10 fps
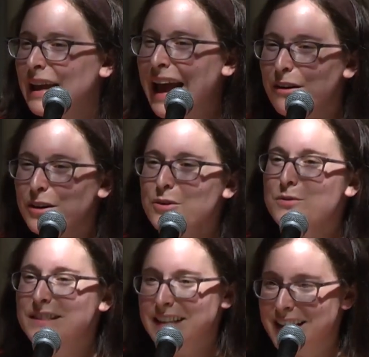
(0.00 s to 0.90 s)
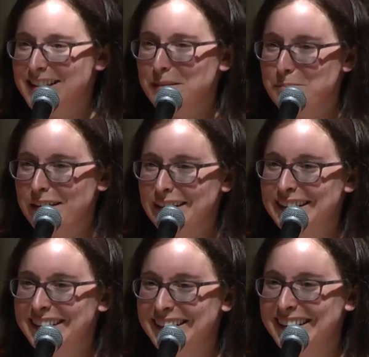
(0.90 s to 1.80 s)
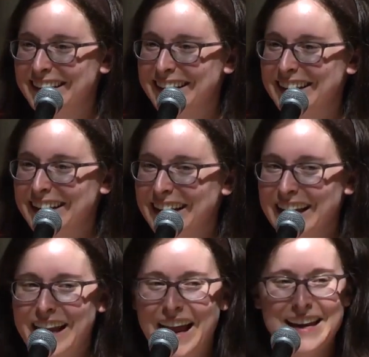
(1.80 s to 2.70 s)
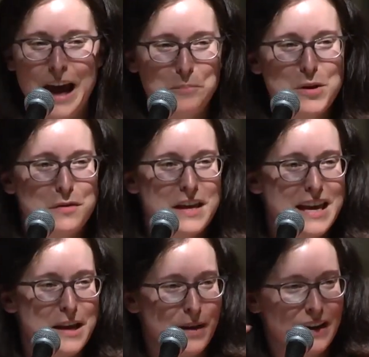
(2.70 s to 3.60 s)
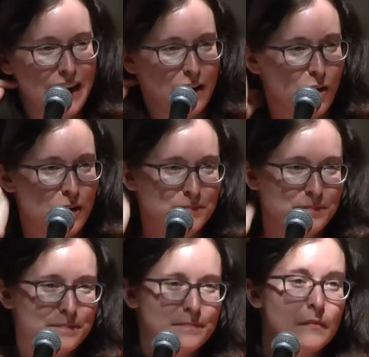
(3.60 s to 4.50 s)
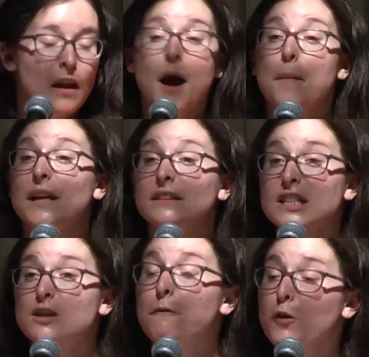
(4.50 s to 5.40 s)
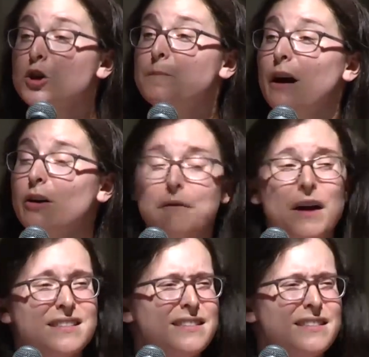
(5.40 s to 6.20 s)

How could you say something and not be thinking about it at all? But at least the first paragraph has